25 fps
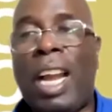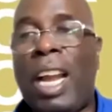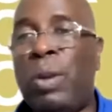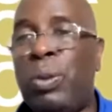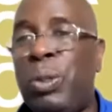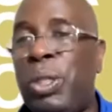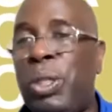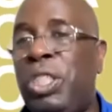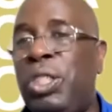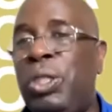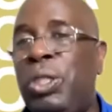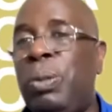I
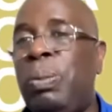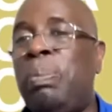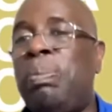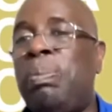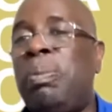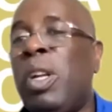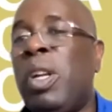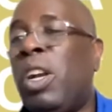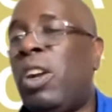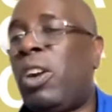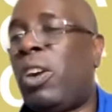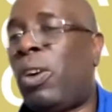wish you
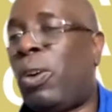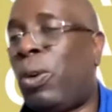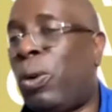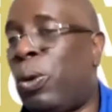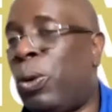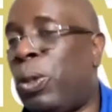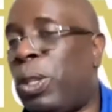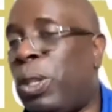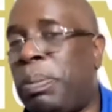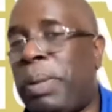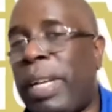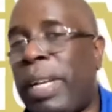
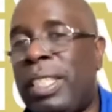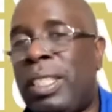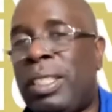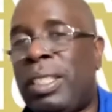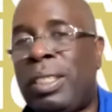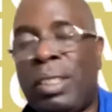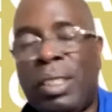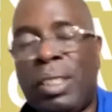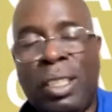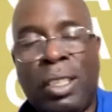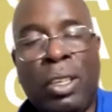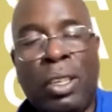all the best.